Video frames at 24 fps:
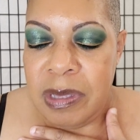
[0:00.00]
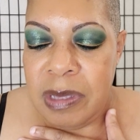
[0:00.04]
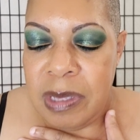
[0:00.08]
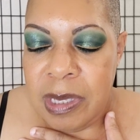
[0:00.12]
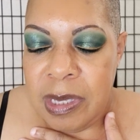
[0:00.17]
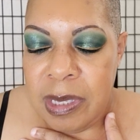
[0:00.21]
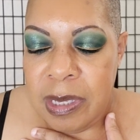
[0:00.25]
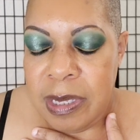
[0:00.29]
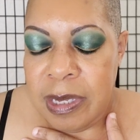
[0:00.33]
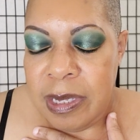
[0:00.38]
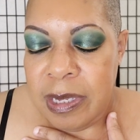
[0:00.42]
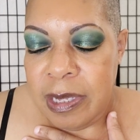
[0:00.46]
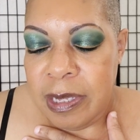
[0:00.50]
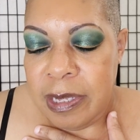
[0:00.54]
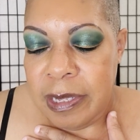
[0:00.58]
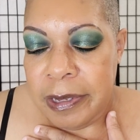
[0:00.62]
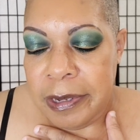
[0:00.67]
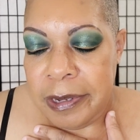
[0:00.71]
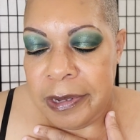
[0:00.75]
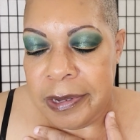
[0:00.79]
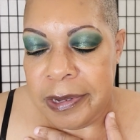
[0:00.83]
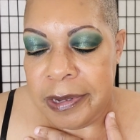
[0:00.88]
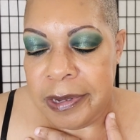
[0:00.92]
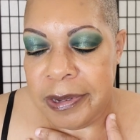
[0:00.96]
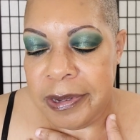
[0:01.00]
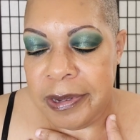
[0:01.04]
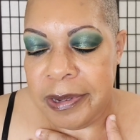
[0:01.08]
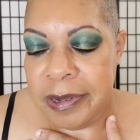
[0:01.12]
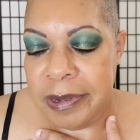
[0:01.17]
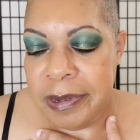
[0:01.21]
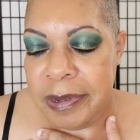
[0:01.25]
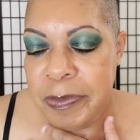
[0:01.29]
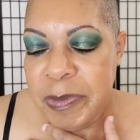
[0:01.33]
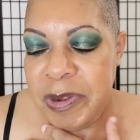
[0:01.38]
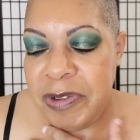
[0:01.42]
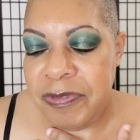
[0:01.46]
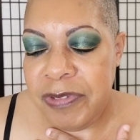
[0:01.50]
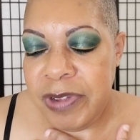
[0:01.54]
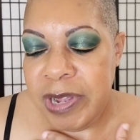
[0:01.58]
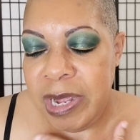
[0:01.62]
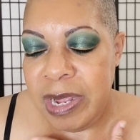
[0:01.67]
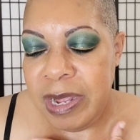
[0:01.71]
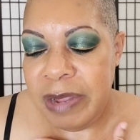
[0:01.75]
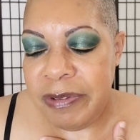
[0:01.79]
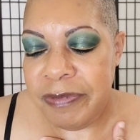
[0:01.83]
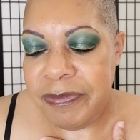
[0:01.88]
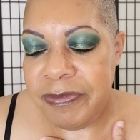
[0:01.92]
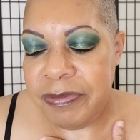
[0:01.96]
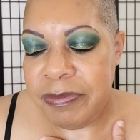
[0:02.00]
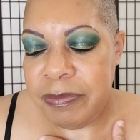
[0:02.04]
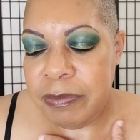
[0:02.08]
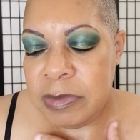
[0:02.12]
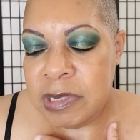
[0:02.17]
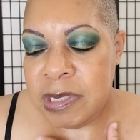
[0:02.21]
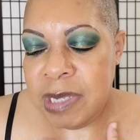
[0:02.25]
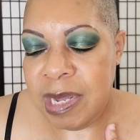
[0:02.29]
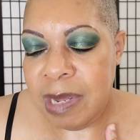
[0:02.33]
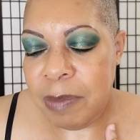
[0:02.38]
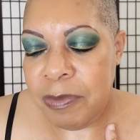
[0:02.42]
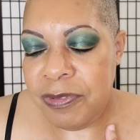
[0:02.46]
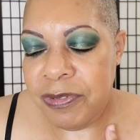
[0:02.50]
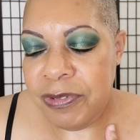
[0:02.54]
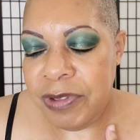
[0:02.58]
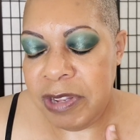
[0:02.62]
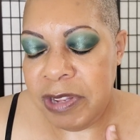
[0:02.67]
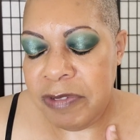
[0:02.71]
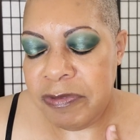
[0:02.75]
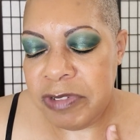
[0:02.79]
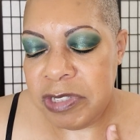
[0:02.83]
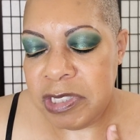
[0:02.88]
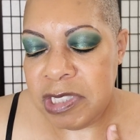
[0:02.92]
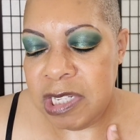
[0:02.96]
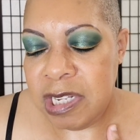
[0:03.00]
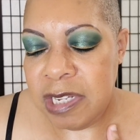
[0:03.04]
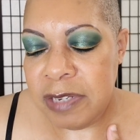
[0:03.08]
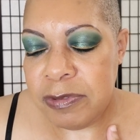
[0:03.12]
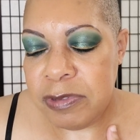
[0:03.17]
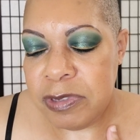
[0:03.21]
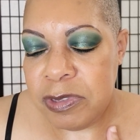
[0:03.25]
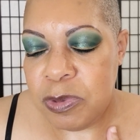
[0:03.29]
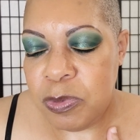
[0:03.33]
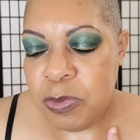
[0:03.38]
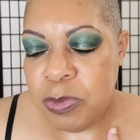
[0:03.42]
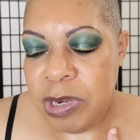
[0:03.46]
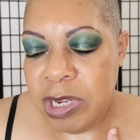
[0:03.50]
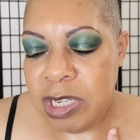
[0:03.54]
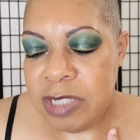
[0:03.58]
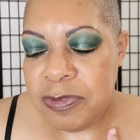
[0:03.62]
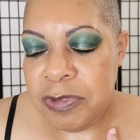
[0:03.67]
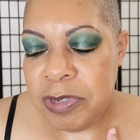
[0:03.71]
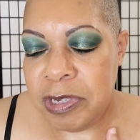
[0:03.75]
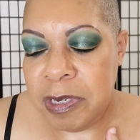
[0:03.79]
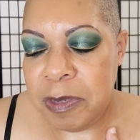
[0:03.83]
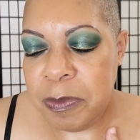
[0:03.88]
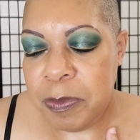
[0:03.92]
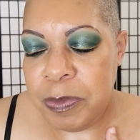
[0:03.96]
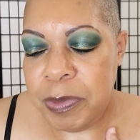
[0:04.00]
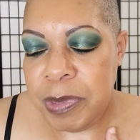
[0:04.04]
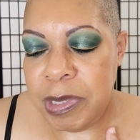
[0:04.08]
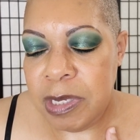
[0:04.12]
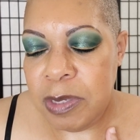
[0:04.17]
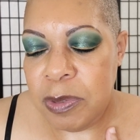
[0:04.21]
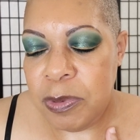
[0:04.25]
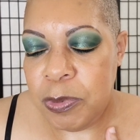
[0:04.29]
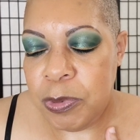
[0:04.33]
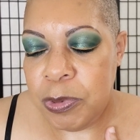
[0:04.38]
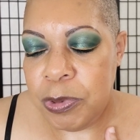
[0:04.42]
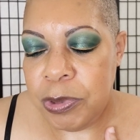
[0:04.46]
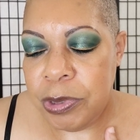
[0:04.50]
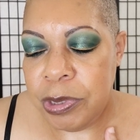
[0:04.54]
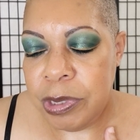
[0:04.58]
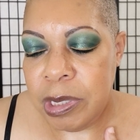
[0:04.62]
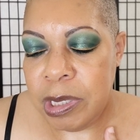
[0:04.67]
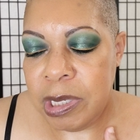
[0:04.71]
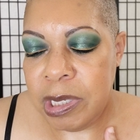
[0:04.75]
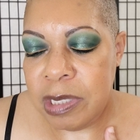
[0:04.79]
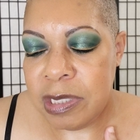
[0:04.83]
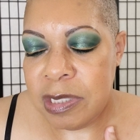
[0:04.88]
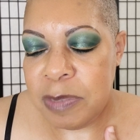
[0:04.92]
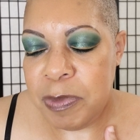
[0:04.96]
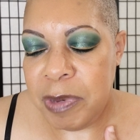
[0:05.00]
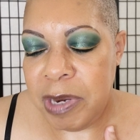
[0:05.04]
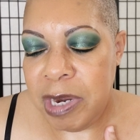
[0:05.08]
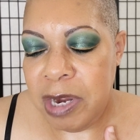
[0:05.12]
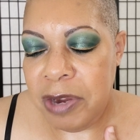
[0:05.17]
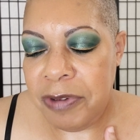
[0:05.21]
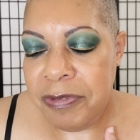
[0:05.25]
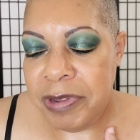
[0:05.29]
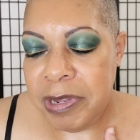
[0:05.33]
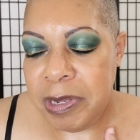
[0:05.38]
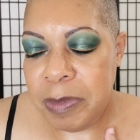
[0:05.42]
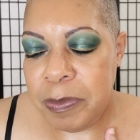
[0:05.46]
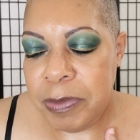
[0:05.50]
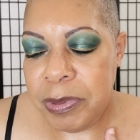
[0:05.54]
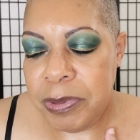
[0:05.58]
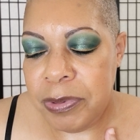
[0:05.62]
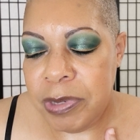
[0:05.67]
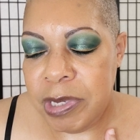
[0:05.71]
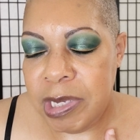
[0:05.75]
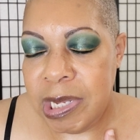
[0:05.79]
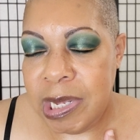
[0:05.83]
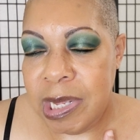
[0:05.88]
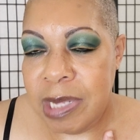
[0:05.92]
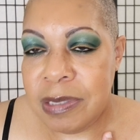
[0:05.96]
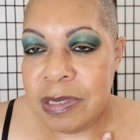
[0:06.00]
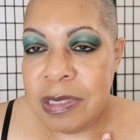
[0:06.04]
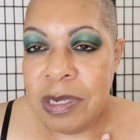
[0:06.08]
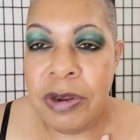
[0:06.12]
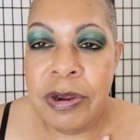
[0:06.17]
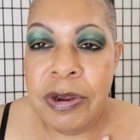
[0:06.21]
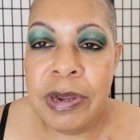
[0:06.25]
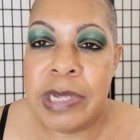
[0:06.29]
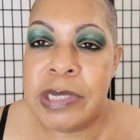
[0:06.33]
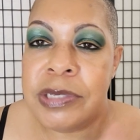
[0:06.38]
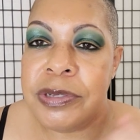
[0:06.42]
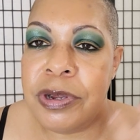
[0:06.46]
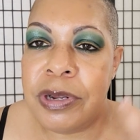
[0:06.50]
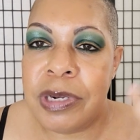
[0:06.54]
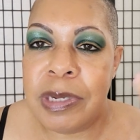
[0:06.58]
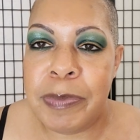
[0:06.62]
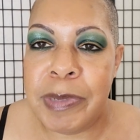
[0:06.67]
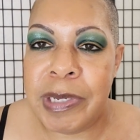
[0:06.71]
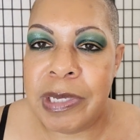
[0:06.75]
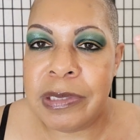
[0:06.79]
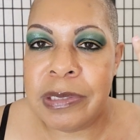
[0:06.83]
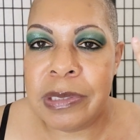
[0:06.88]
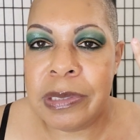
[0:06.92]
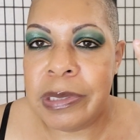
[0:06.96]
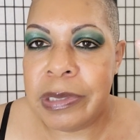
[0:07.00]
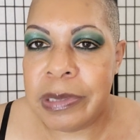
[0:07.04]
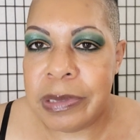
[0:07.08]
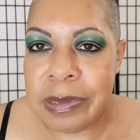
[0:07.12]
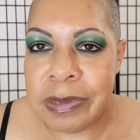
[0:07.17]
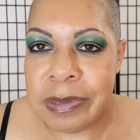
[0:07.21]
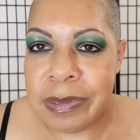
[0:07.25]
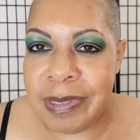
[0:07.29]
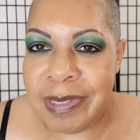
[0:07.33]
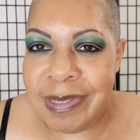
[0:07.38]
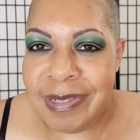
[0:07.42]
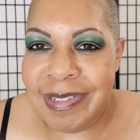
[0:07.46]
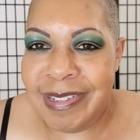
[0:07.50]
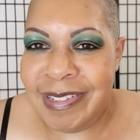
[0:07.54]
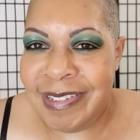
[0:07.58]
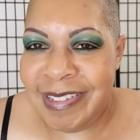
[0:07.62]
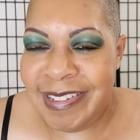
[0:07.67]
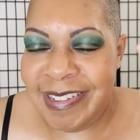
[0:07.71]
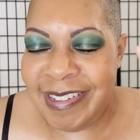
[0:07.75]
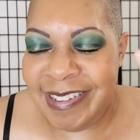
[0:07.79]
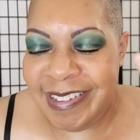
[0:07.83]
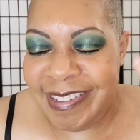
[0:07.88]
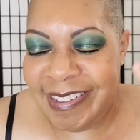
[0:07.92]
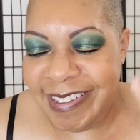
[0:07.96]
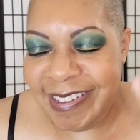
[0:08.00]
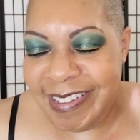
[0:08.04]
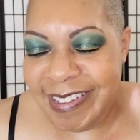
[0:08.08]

Uh, my five top favorite channels to watch for upbeat or inspiring beauty content. I already talked about Janessa.